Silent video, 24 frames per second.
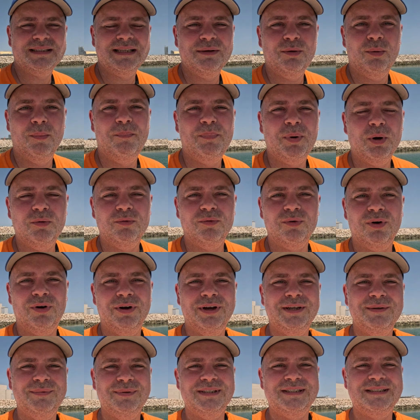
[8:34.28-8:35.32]
it's a little boat
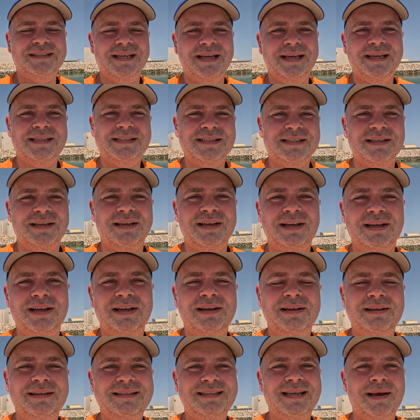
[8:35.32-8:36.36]
ride, which takes
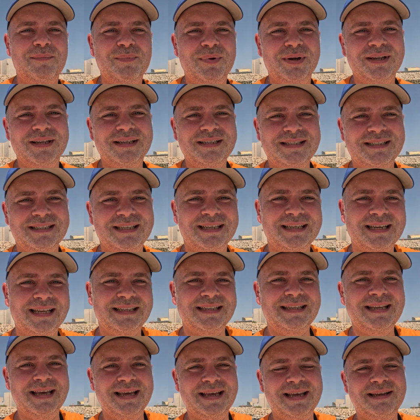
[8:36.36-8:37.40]
10 minutes to
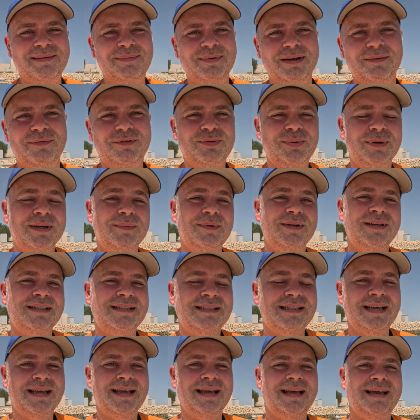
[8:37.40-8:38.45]
get there. We have 20
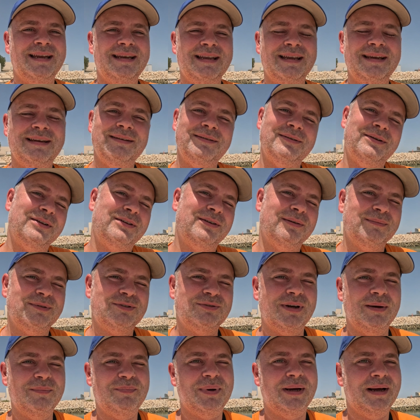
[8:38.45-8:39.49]
minutes there, and then you've got to come
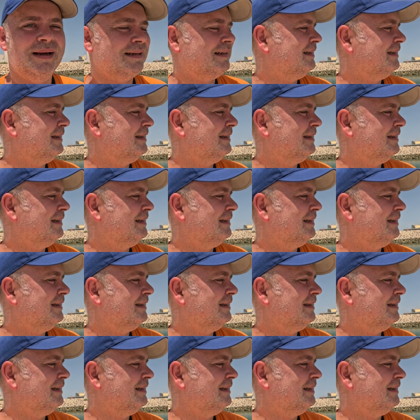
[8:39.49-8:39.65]
straight back.